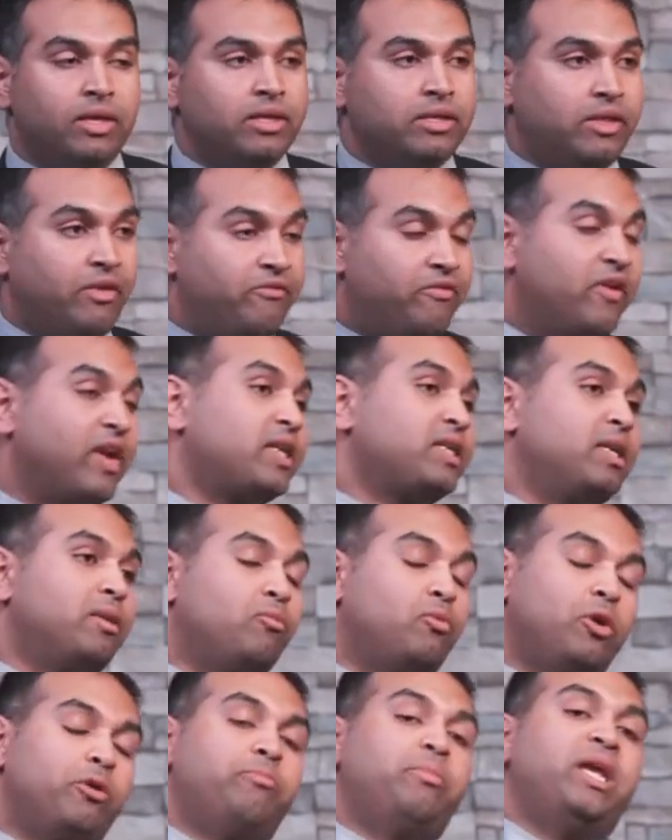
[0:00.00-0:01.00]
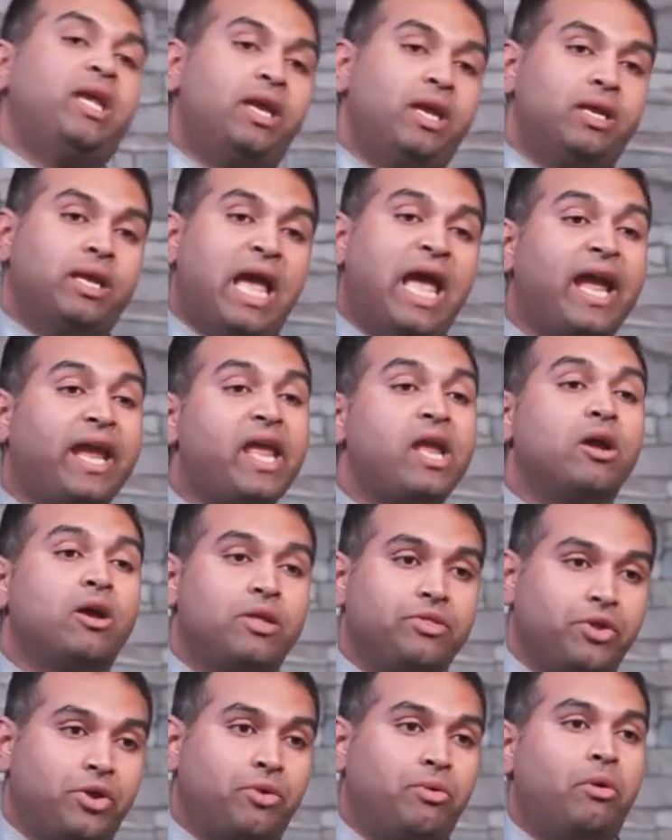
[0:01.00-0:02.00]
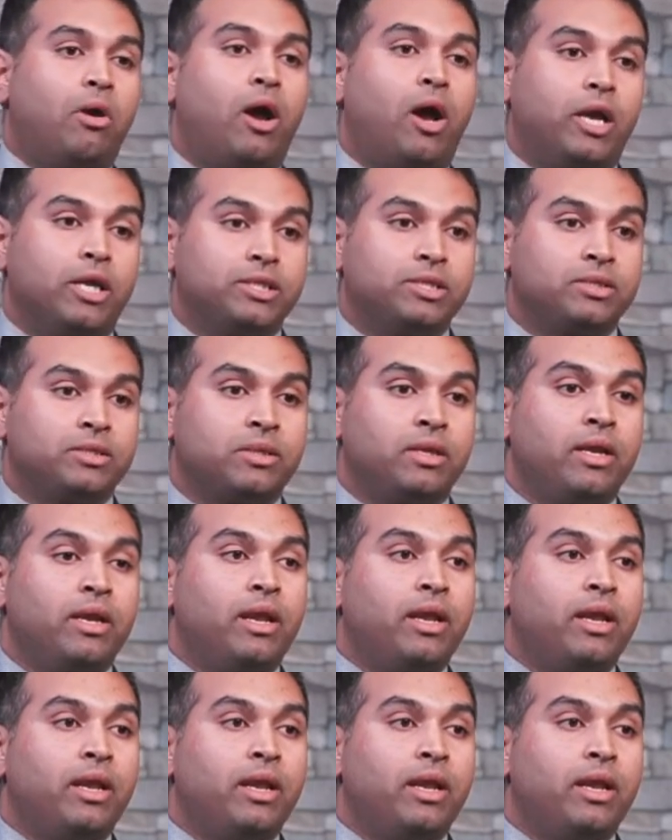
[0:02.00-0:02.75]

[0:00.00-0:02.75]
the victim would be hanging on the cross,